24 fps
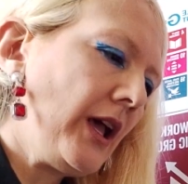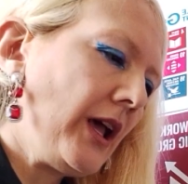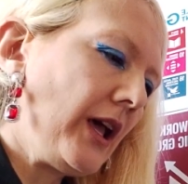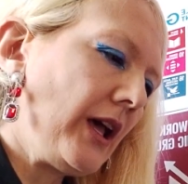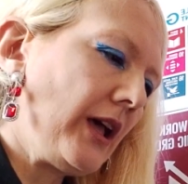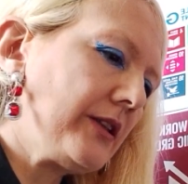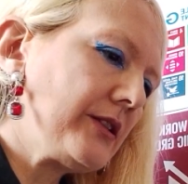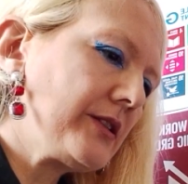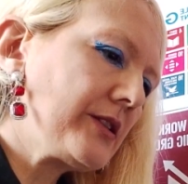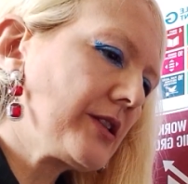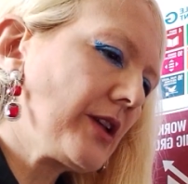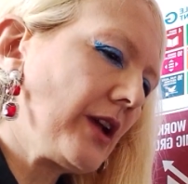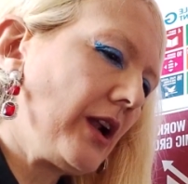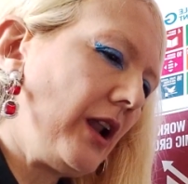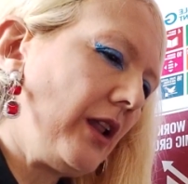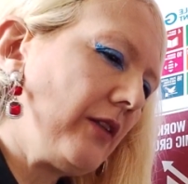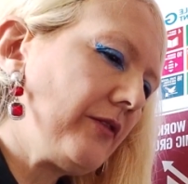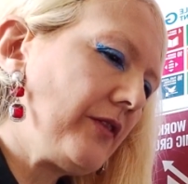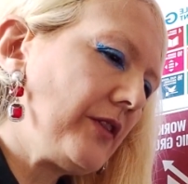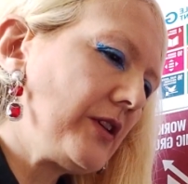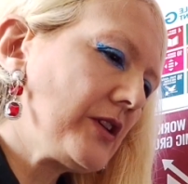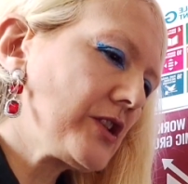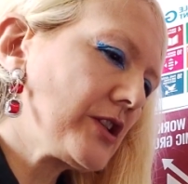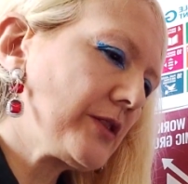and
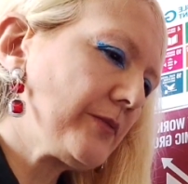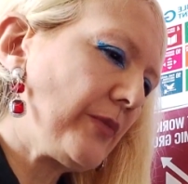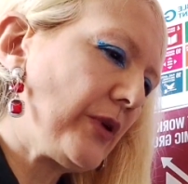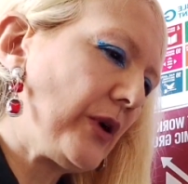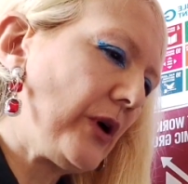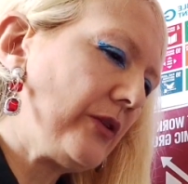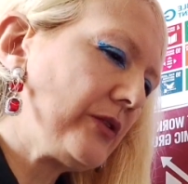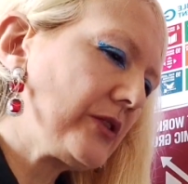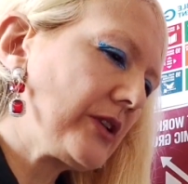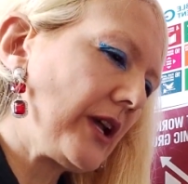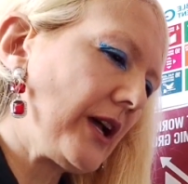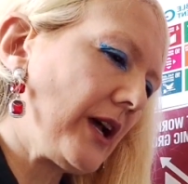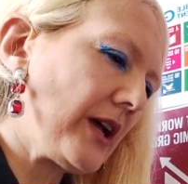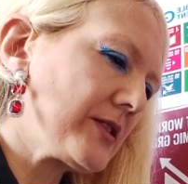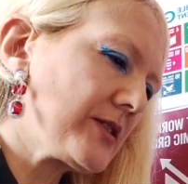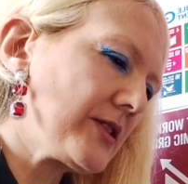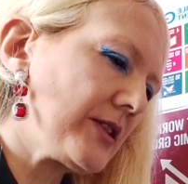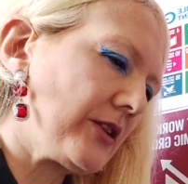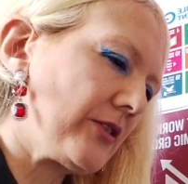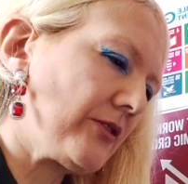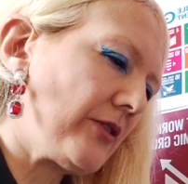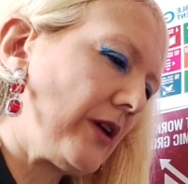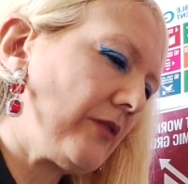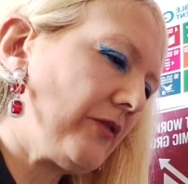television
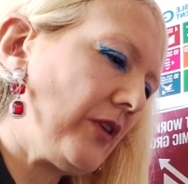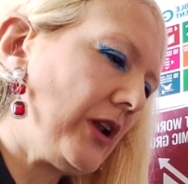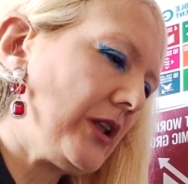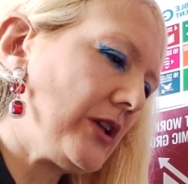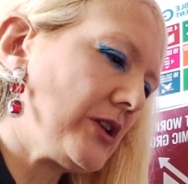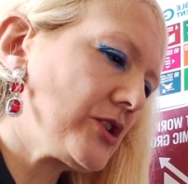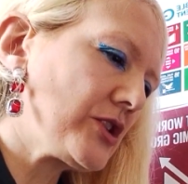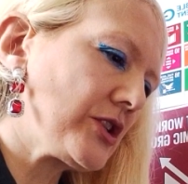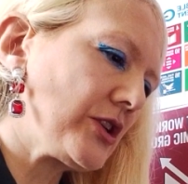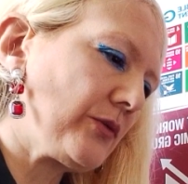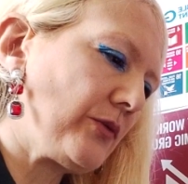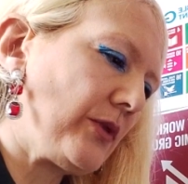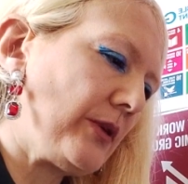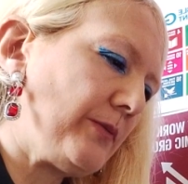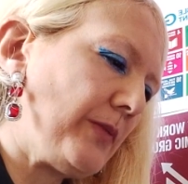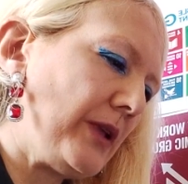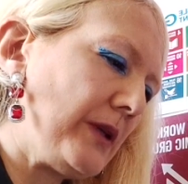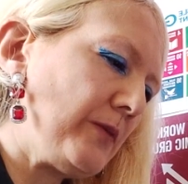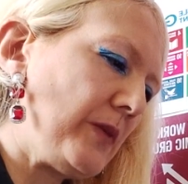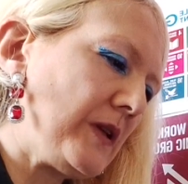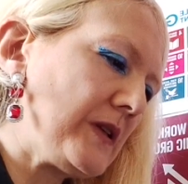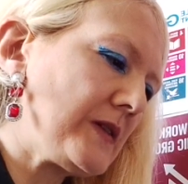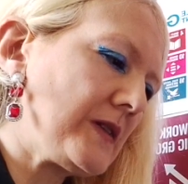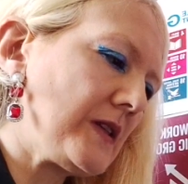broadcasting revolution with
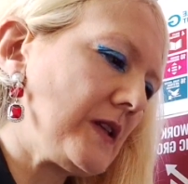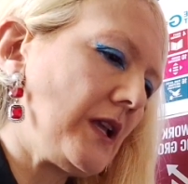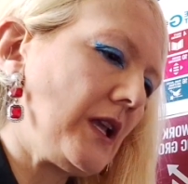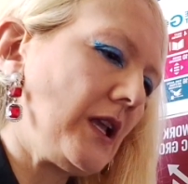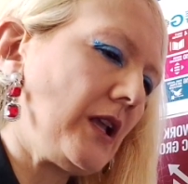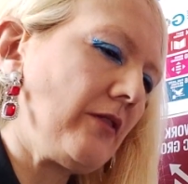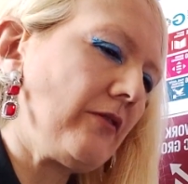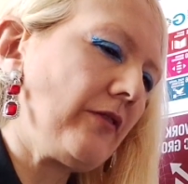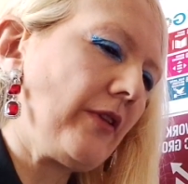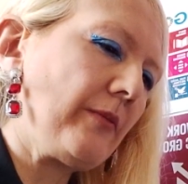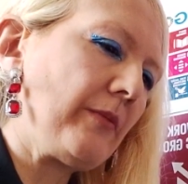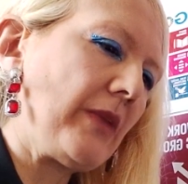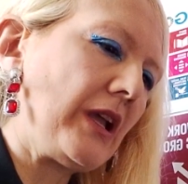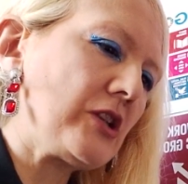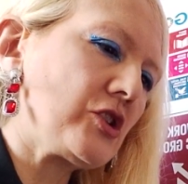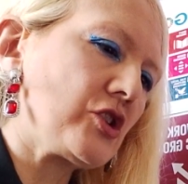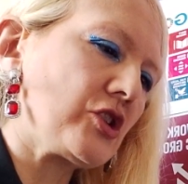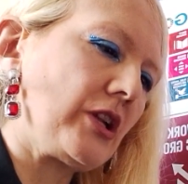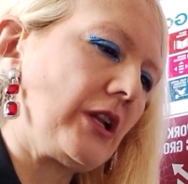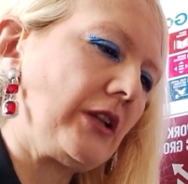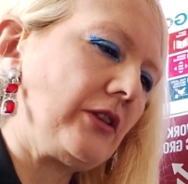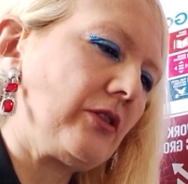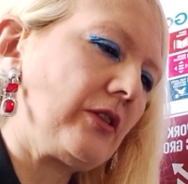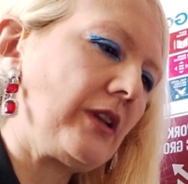BBC
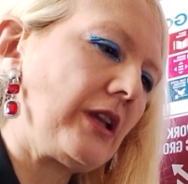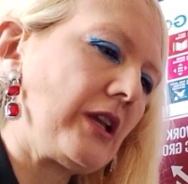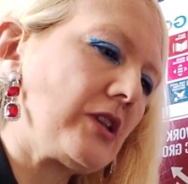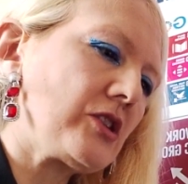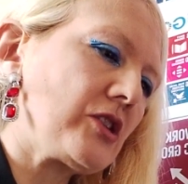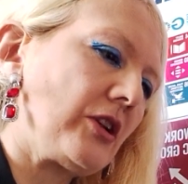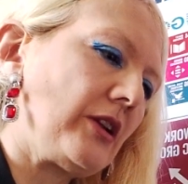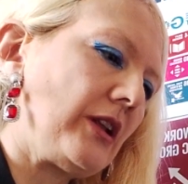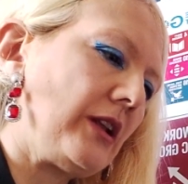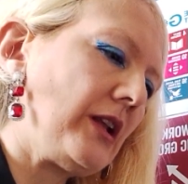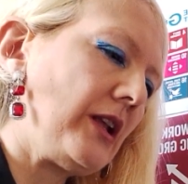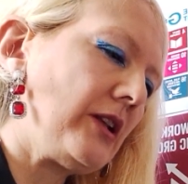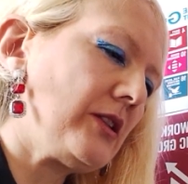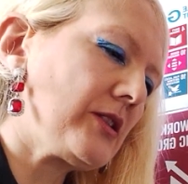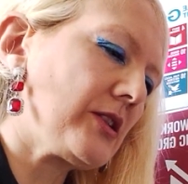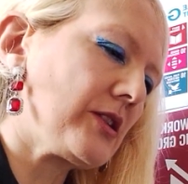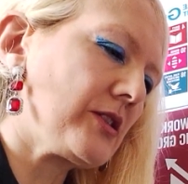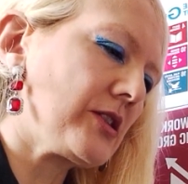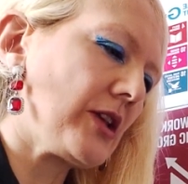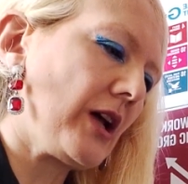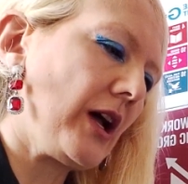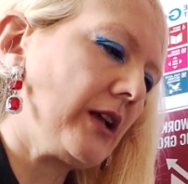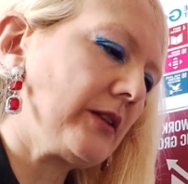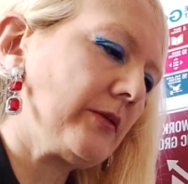information, education and
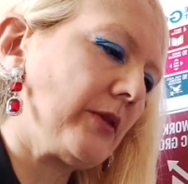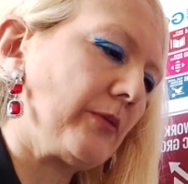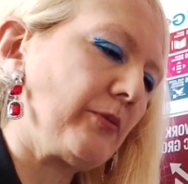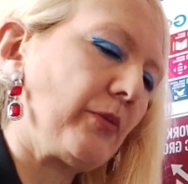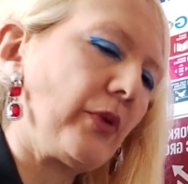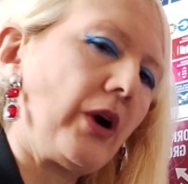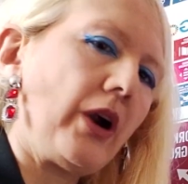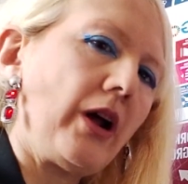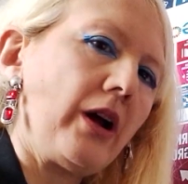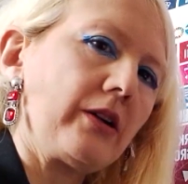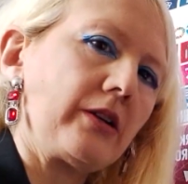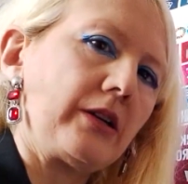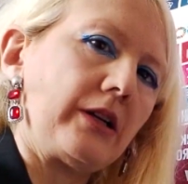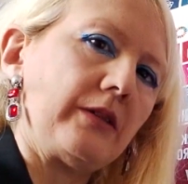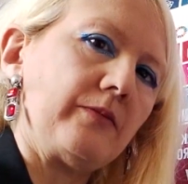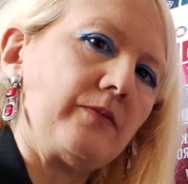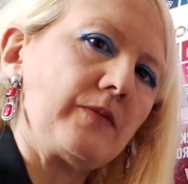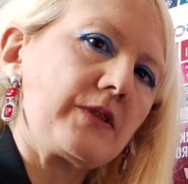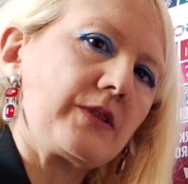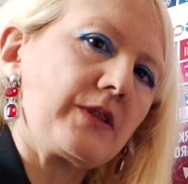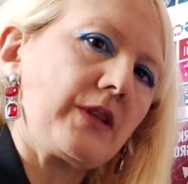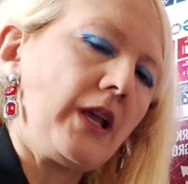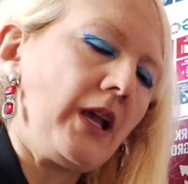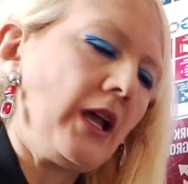entertainment
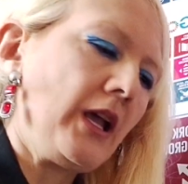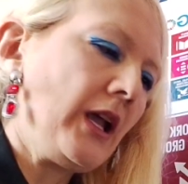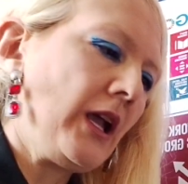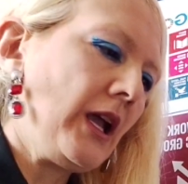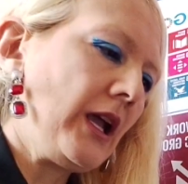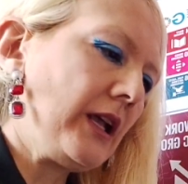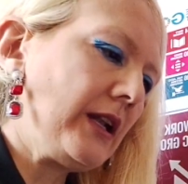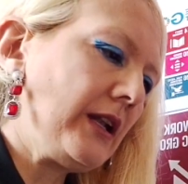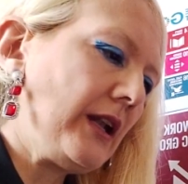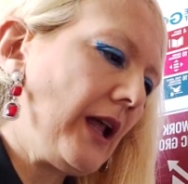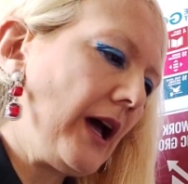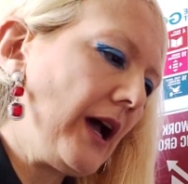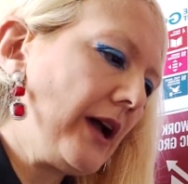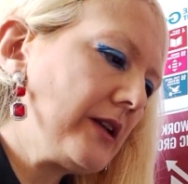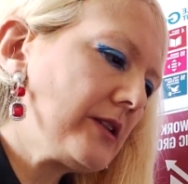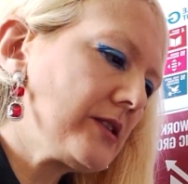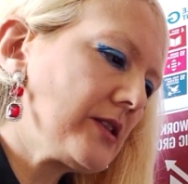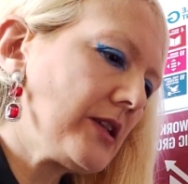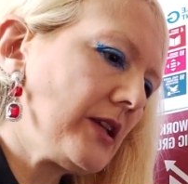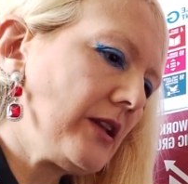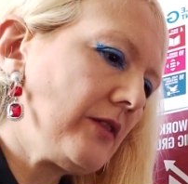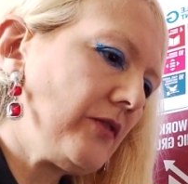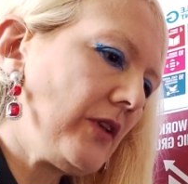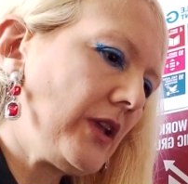programs, and Night
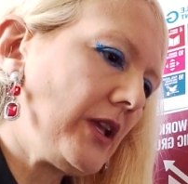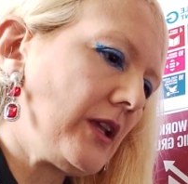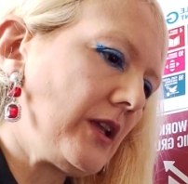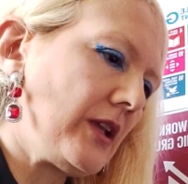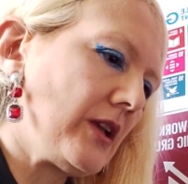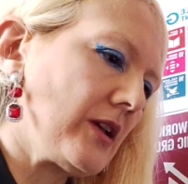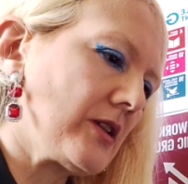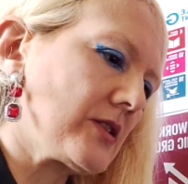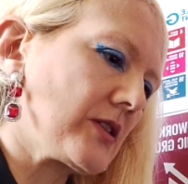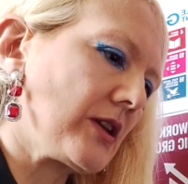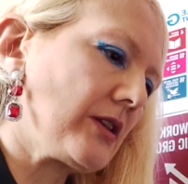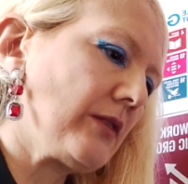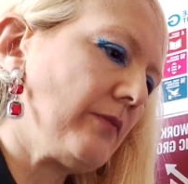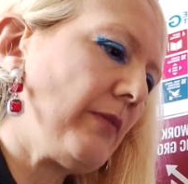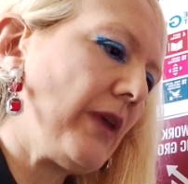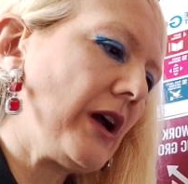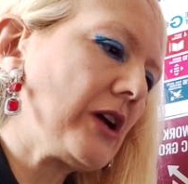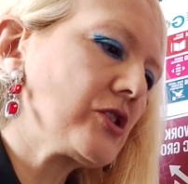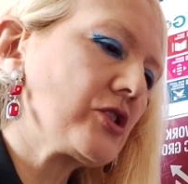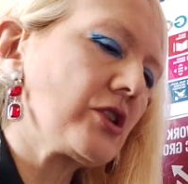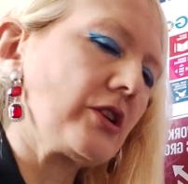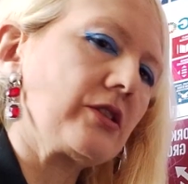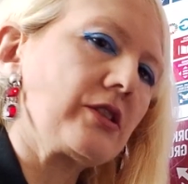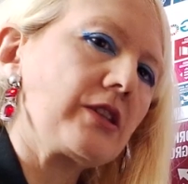TV as a
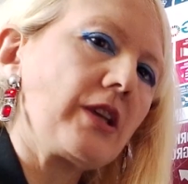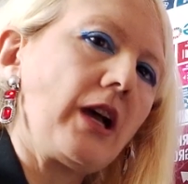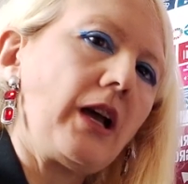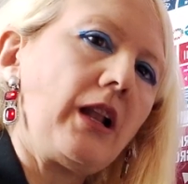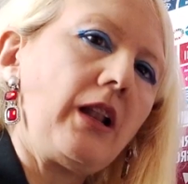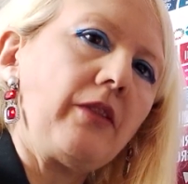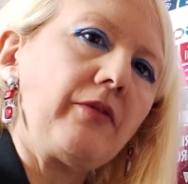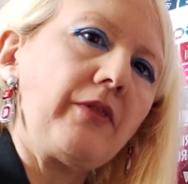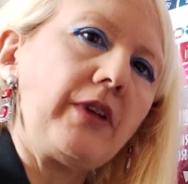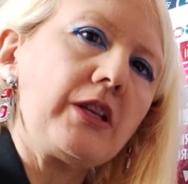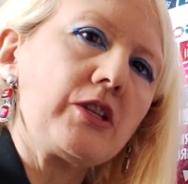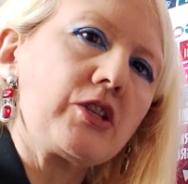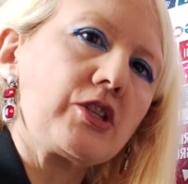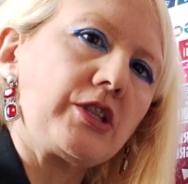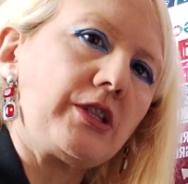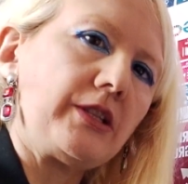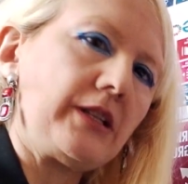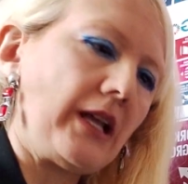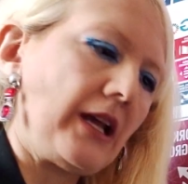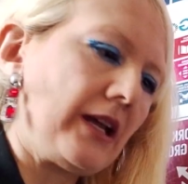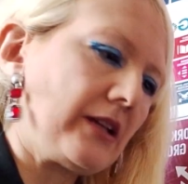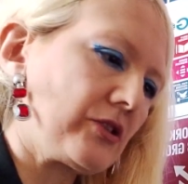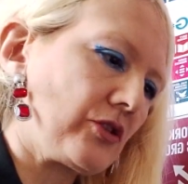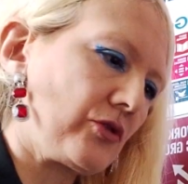commercial television
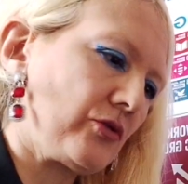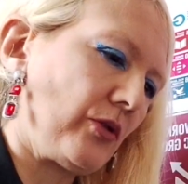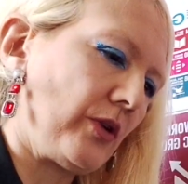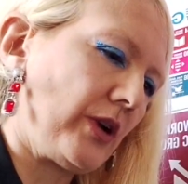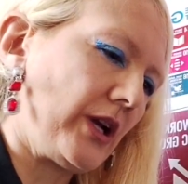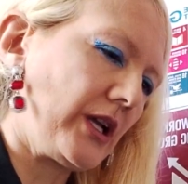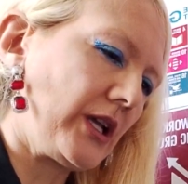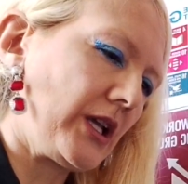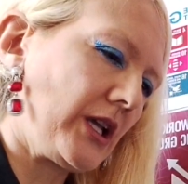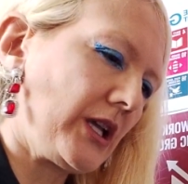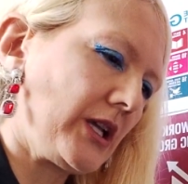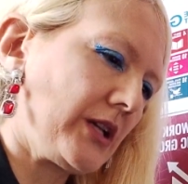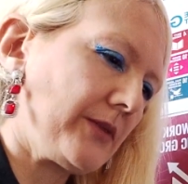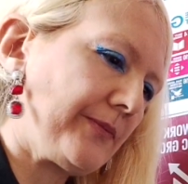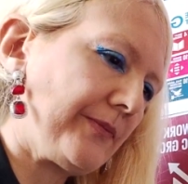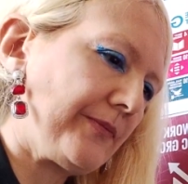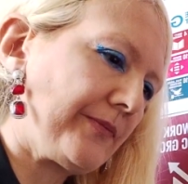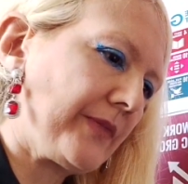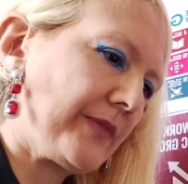network.